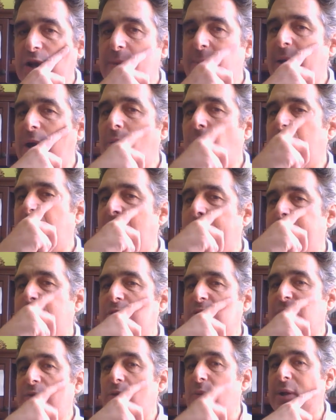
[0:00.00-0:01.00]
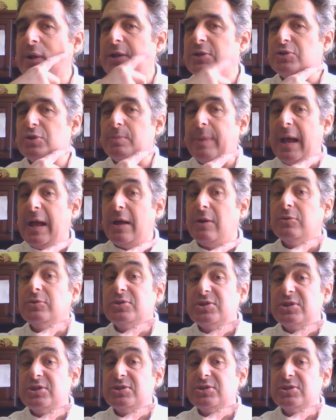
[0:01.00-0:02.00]
about what happens if the razor
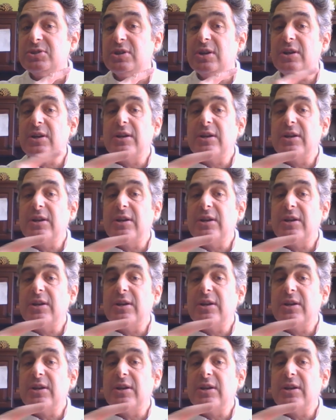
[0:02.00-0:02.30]
bounces.